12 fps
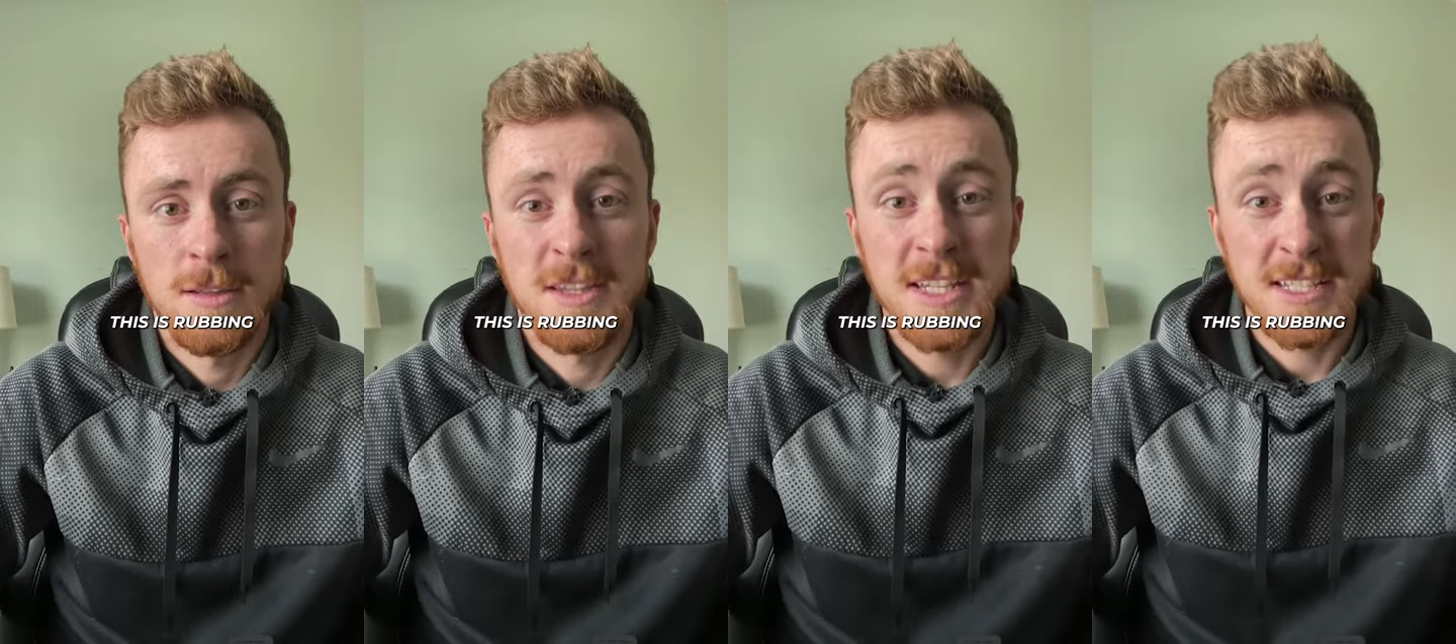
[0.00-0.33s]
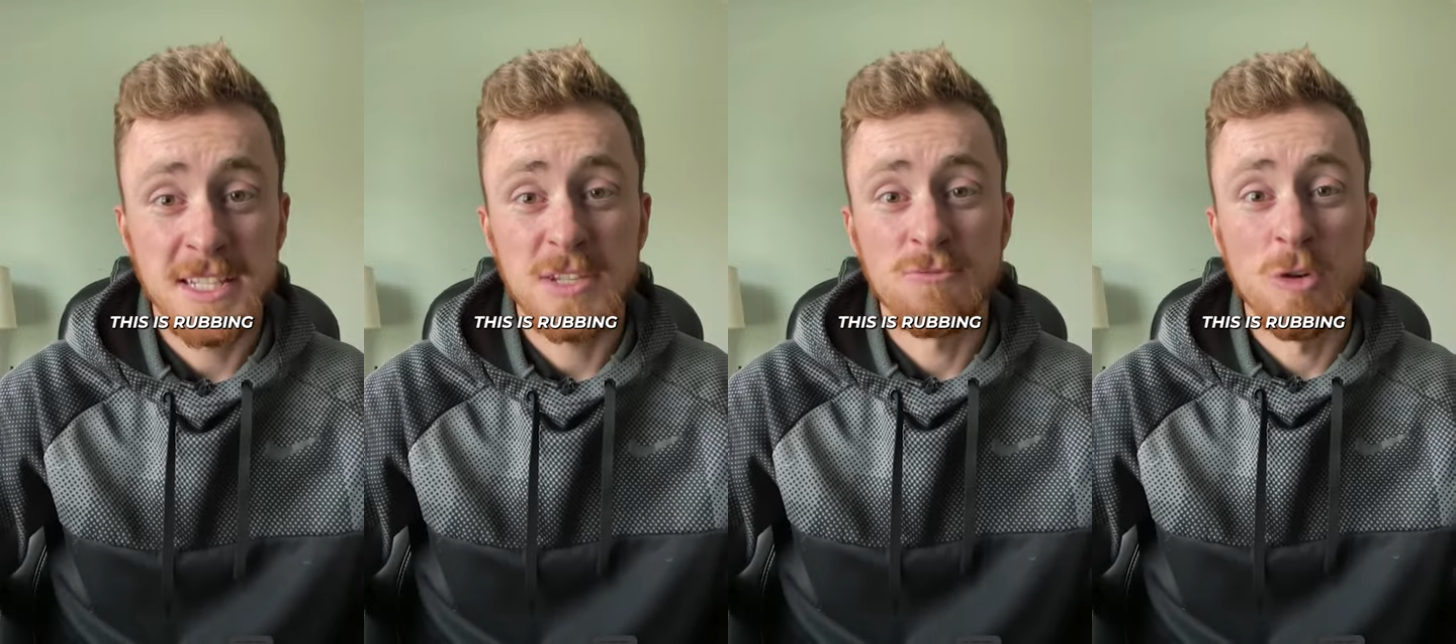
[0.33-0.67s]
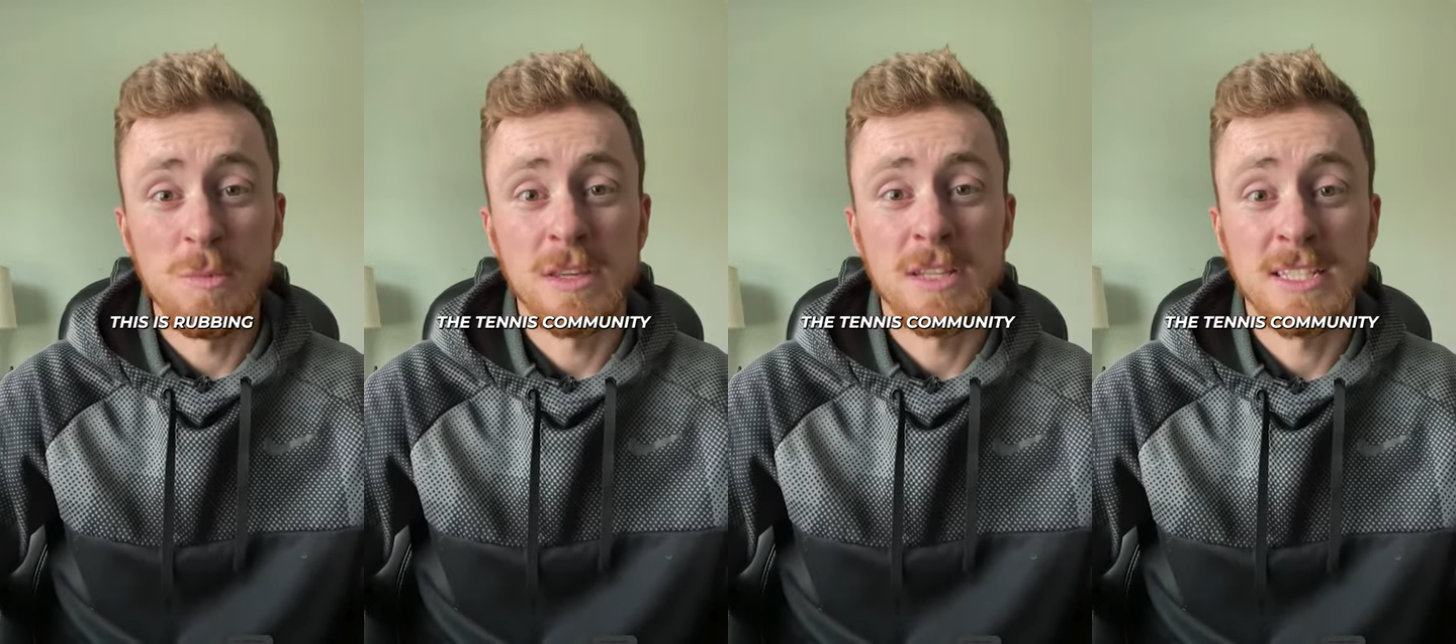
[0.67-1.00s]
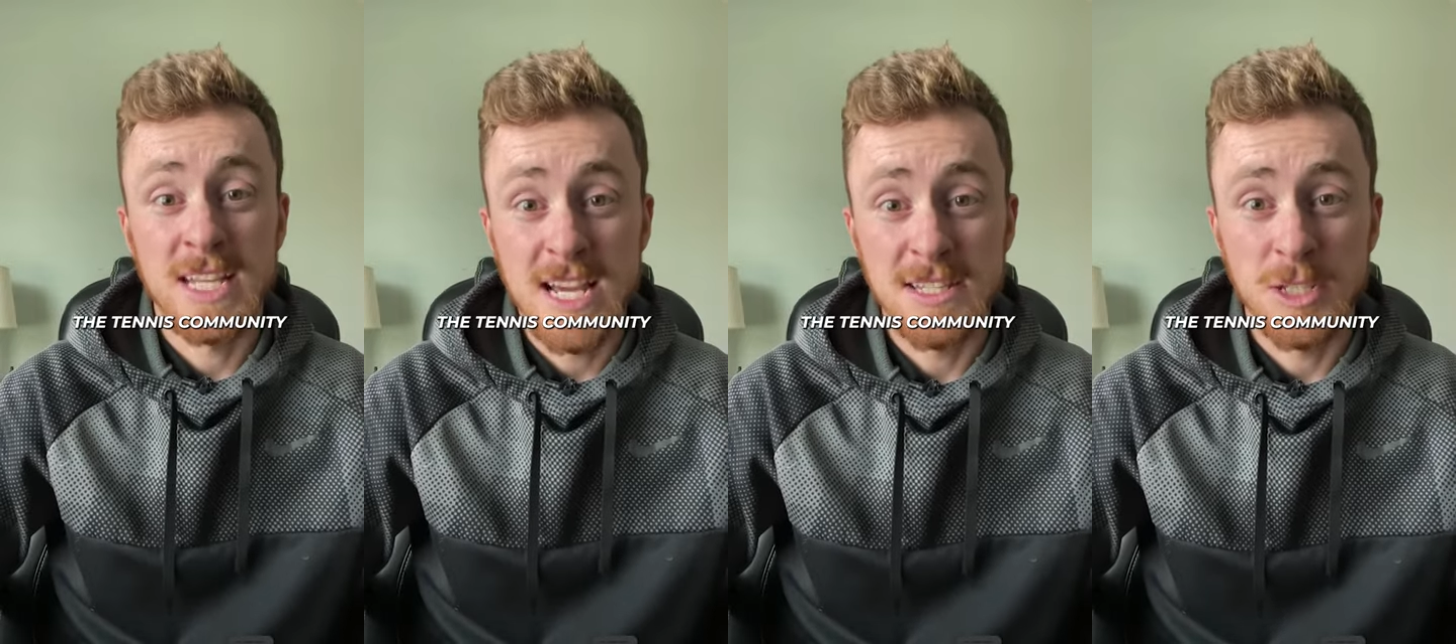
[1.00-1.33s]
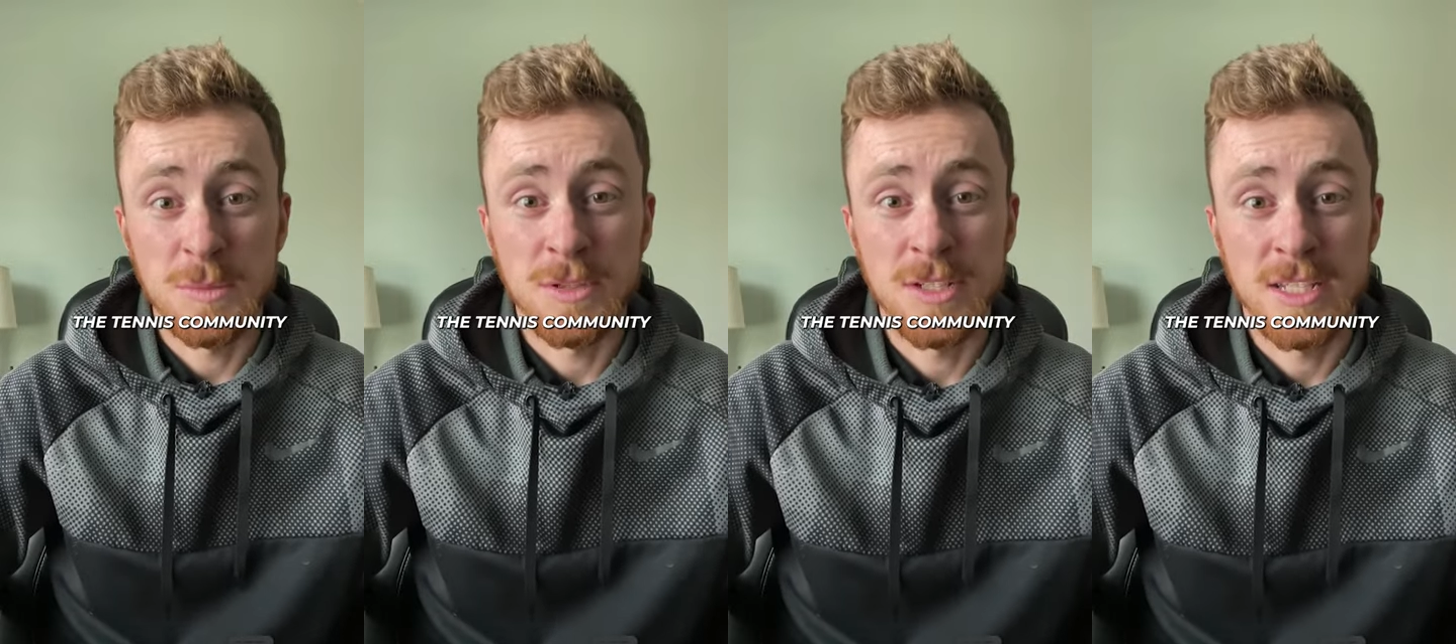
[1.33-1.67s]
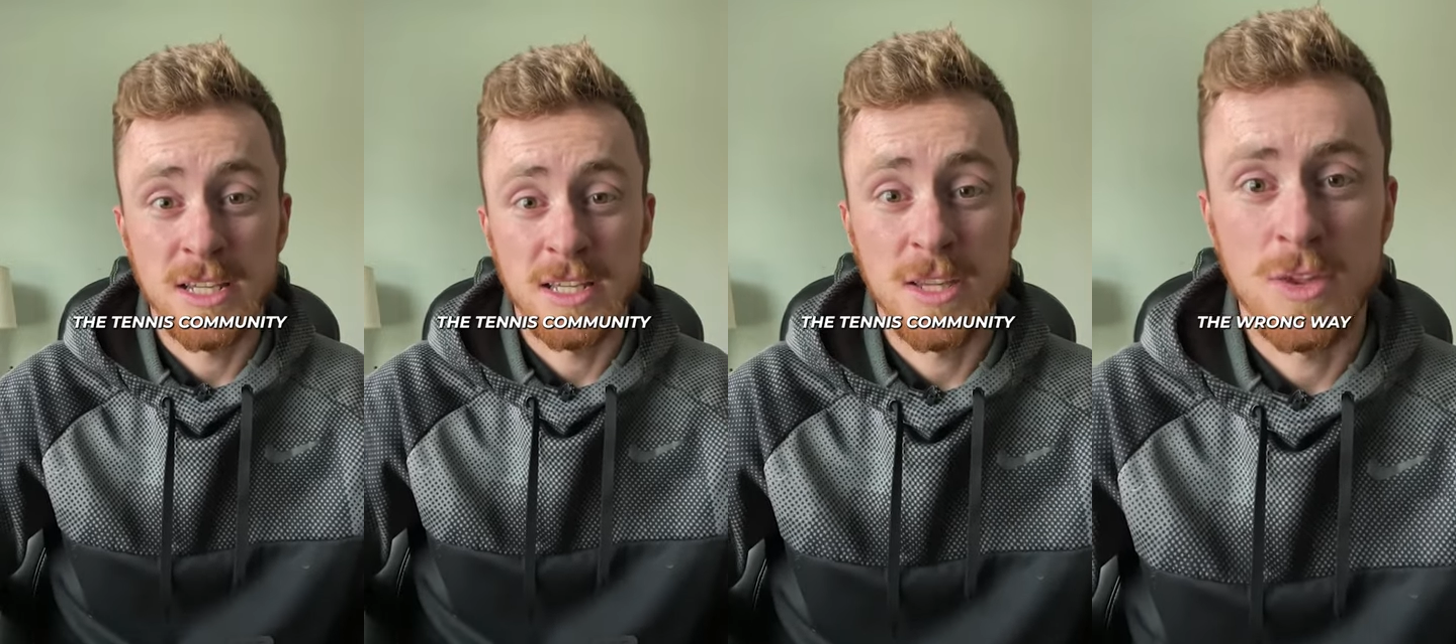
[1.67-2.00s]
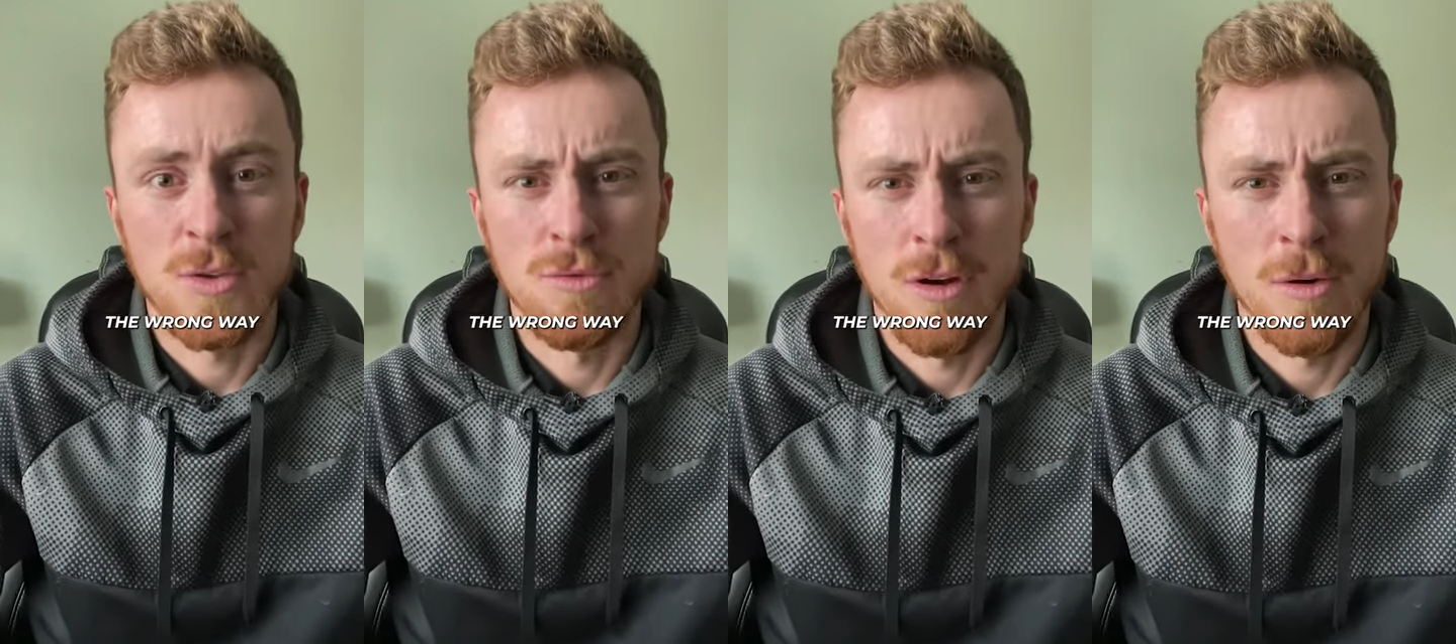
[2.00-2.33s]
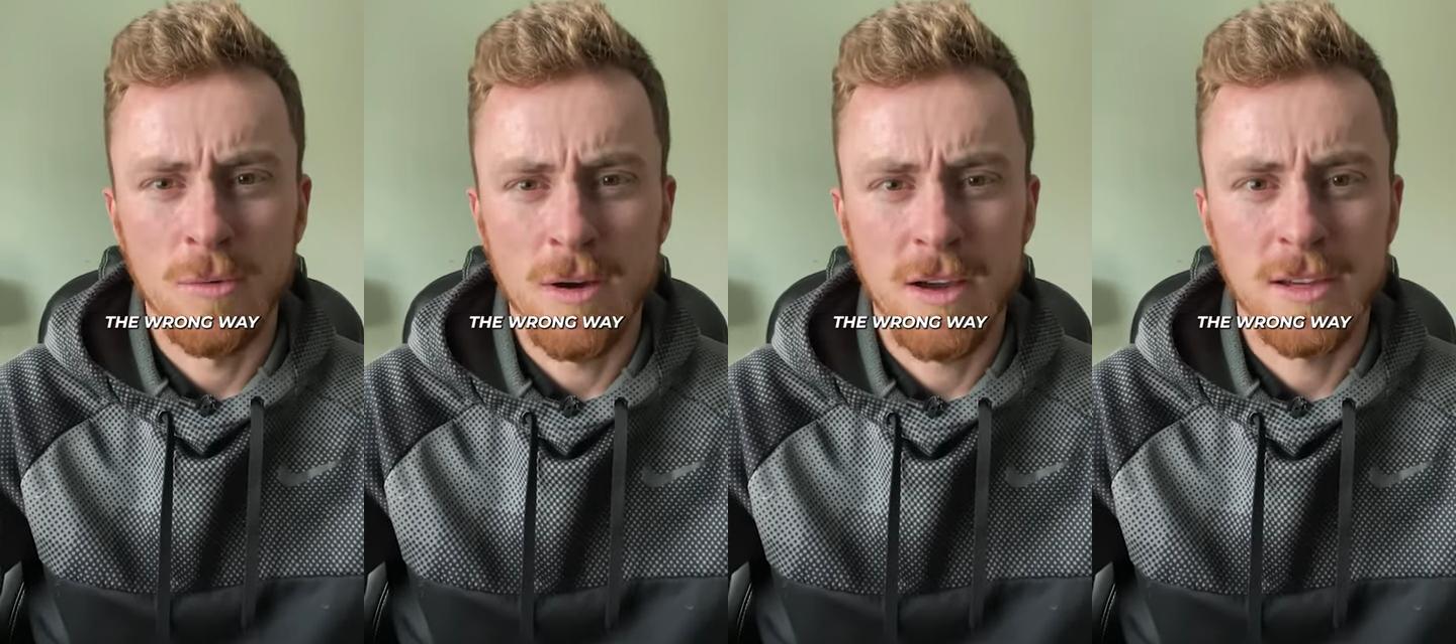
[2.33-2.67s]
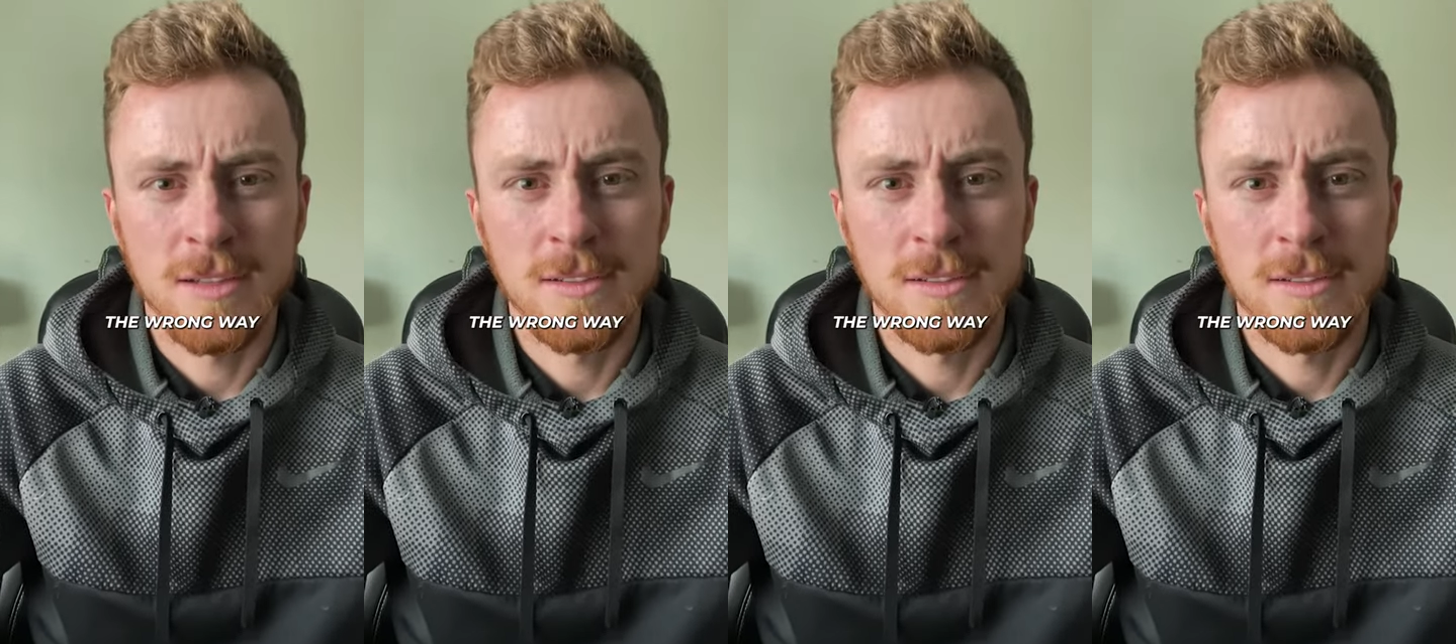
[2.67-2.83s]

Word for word: This is rubbing the tennis community the wrong way